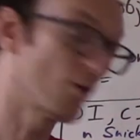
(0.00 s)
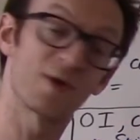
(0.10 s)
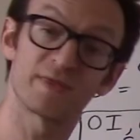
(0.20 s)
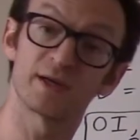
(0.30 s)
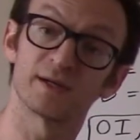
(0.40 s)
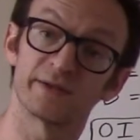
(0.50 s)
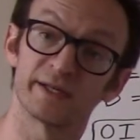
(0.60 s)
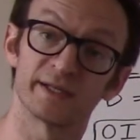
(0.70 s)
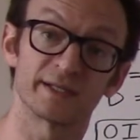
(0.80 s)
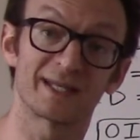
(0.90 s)
with the,
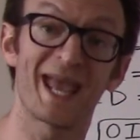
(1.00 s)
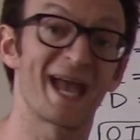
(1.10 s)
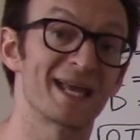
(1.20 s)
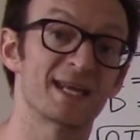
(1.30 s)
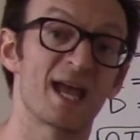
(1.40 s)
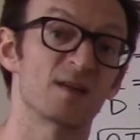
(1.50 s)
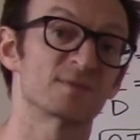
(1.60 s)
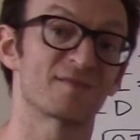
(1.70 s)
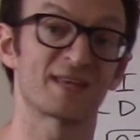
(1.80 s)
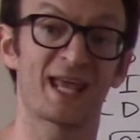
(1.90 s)
the k names
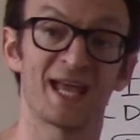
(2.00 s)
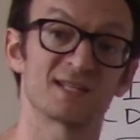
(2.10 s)
of the k